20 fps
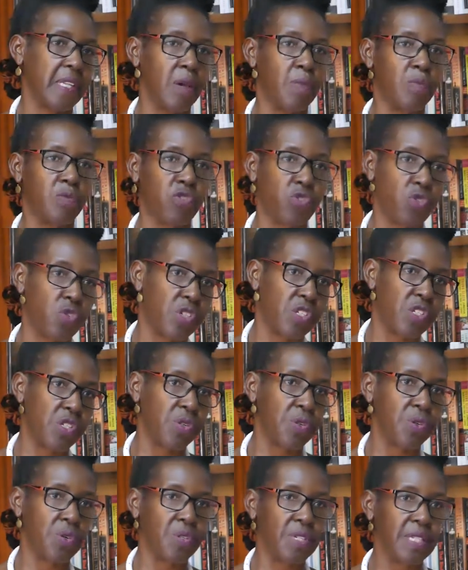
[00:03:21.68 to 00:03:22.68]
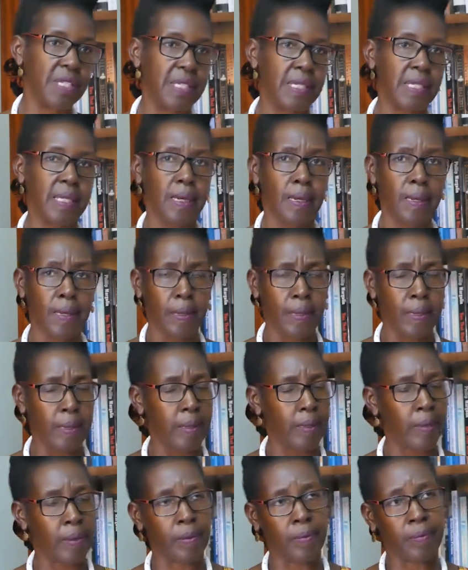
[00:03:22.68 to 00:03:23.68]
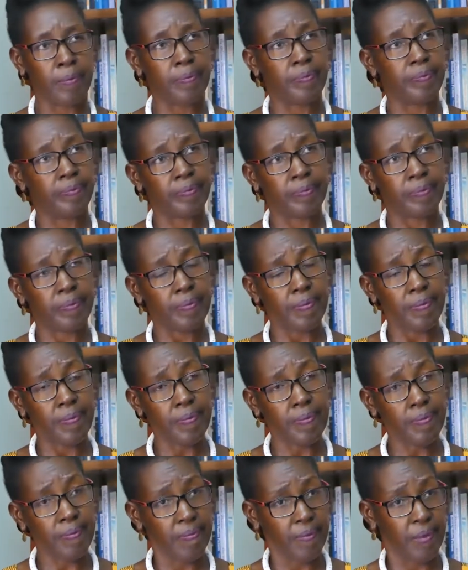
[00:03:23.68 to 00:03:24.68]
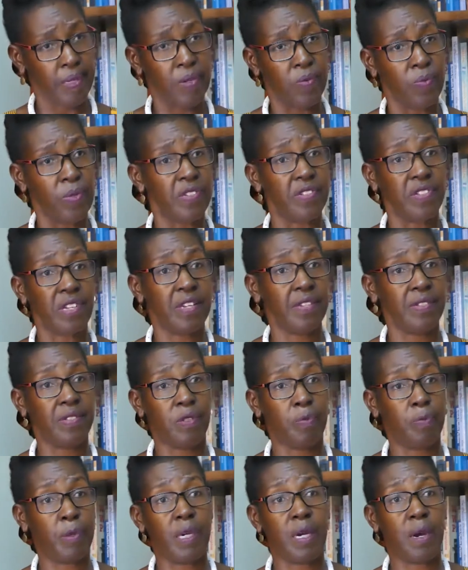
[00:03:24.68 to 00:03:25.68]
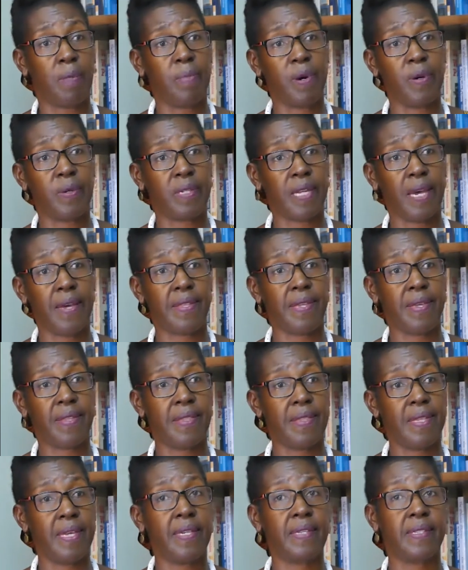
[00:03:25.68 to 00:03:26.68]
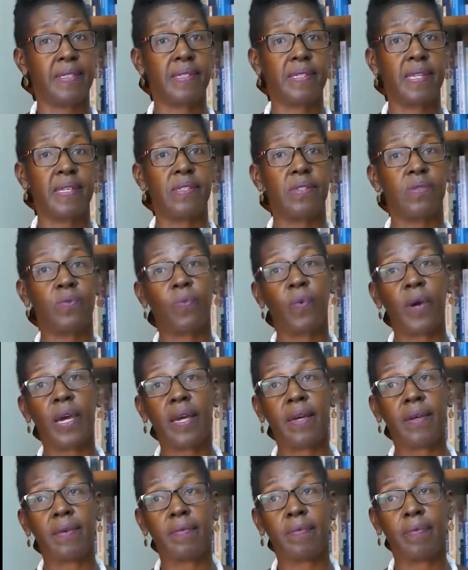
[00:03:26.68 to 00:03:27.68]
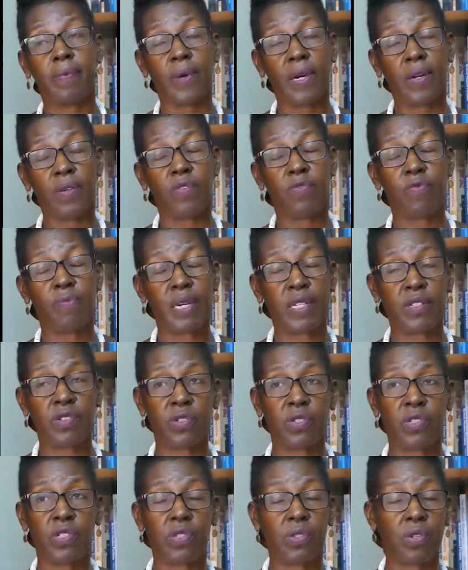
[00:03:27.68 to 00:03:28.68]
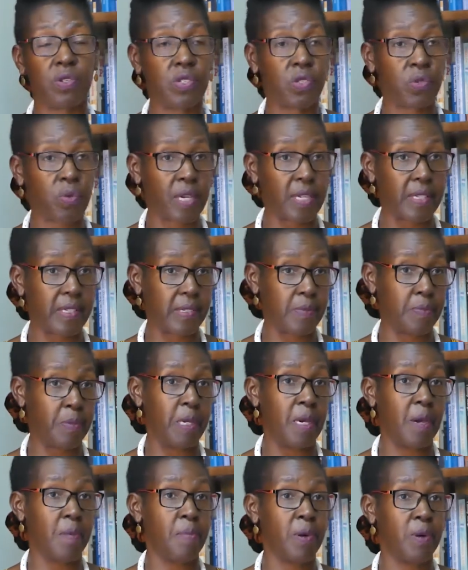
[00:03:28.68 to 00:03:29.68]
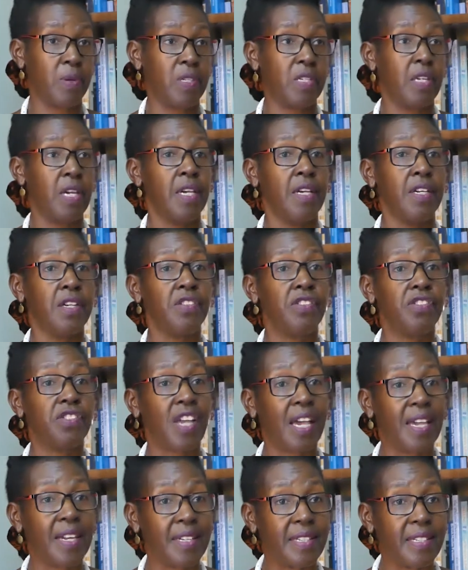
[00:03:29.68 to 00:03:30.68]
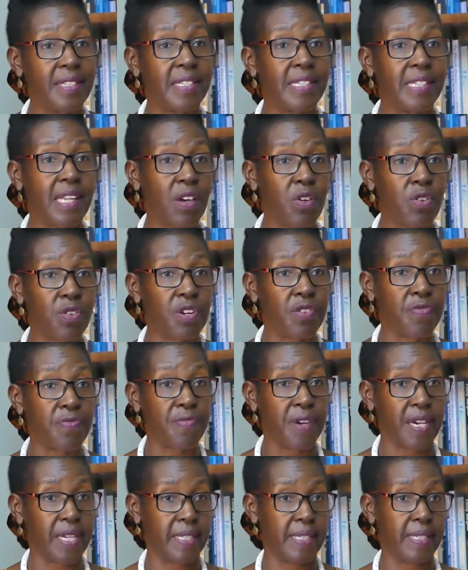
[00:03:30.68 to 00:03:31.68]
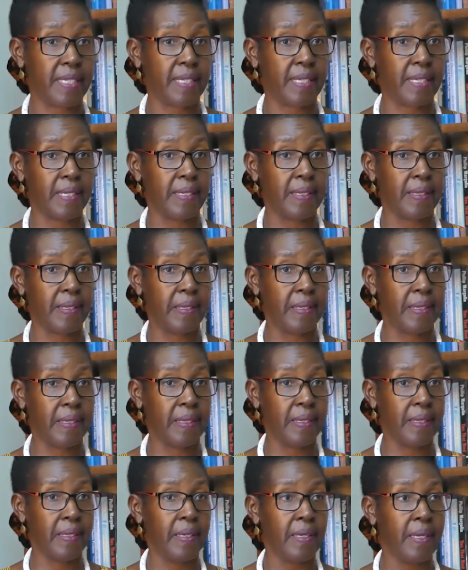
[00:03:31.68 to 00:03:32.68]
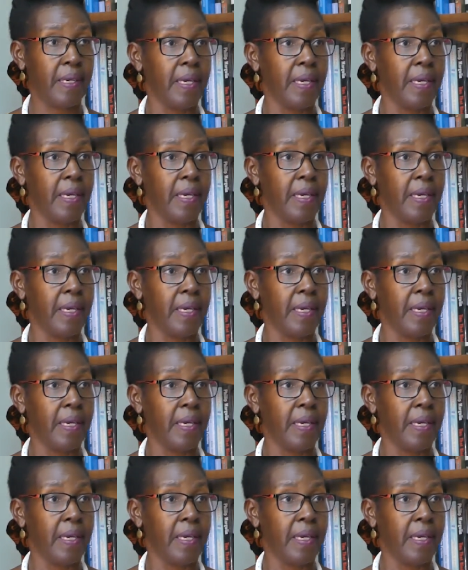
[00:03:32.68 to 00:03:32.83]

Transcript: some short stories in which I speak about other things. There's one of my short stories where I speak about child sacrifice. Yeah,